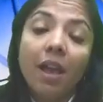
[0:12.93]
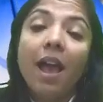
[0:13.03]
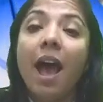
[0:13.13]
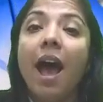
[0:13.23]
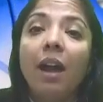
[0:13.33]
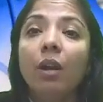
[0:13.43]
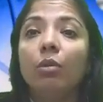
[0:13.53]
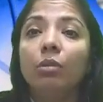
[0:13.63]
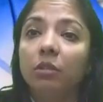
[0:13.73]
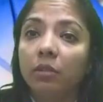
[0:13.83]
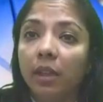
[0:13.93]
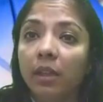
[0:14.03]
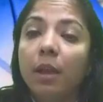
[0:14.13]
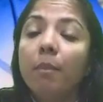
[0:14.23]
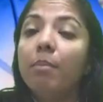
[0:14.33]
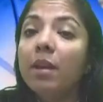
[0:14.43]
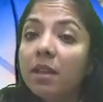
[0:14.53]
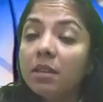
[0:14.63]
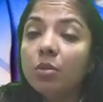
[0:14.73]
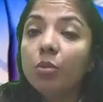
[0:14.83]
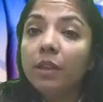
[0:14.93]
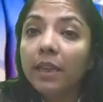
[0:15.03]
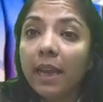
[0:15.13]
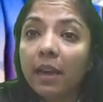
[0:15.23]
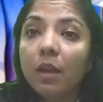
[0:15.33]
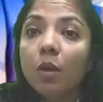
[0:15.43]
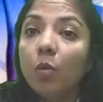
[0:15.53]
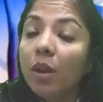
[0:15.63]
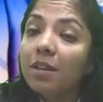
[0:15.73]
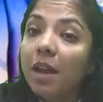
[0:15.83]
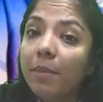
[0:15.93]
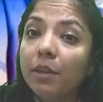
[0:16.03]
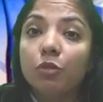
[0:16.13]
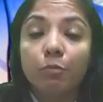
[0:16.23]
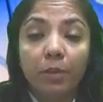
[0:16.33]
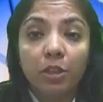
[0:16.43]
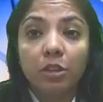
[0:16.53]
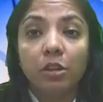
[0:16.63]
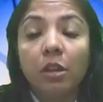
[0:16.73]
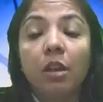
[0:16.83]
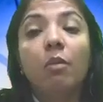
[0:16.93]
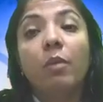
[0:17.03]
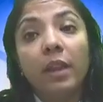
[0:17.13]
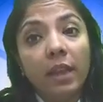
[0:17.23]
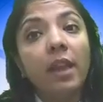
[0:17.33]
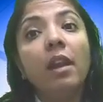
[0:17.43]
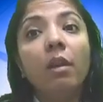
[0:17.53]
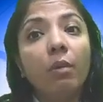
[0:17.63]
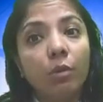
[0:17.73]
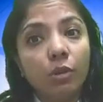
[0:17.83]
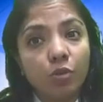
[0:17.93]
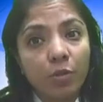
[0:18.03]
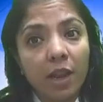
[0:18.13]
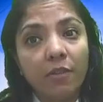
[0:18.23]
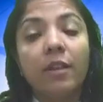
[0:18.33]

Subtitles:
And rule 3 plus rule 10 will come into picture when in rule 12